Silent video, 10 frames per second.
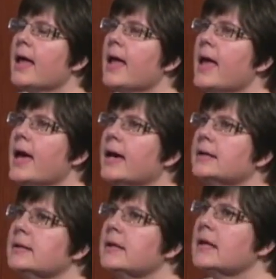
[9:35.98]

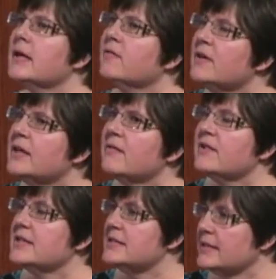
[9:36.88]
And even if
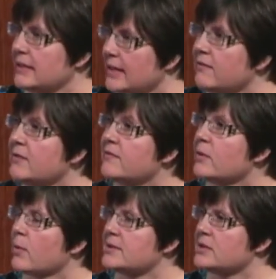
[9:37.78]
he
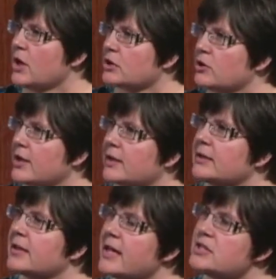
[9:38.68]
was a doctor,
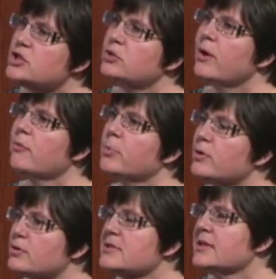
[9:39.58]
unless you have
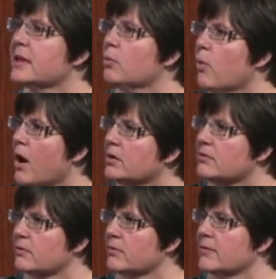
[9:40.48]
personally walked
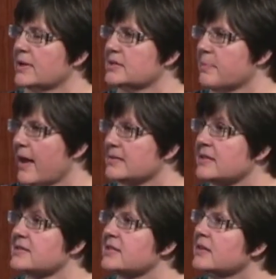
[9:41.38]
through these paths
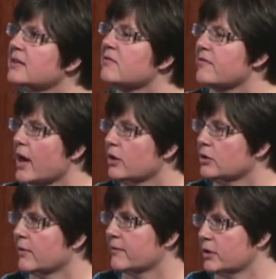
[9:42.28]
and seen the
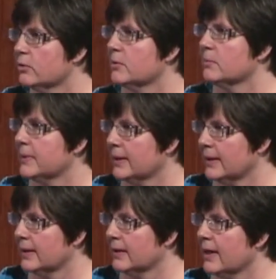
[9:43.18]
value of a human
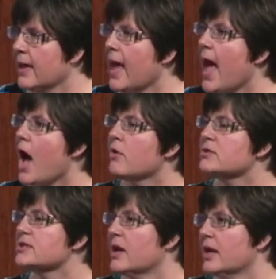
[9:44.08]
being
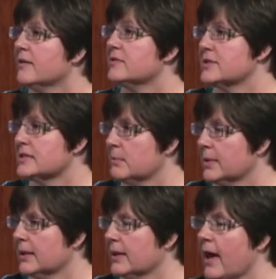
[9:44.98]
outside of
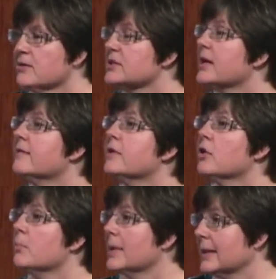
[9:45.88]
disability, outside of their
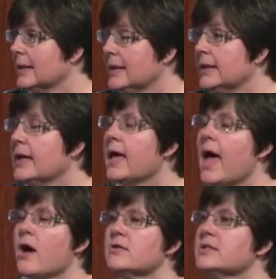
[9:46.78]
ability,
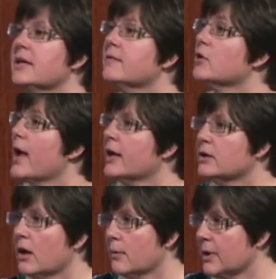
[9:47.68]
outside of their
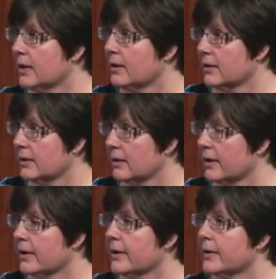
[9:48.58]
economic
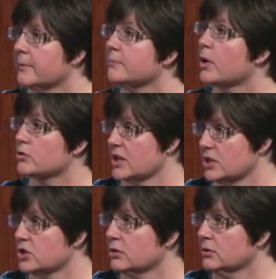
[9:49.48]

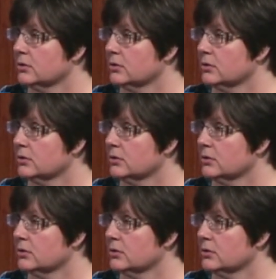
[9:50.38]
potential,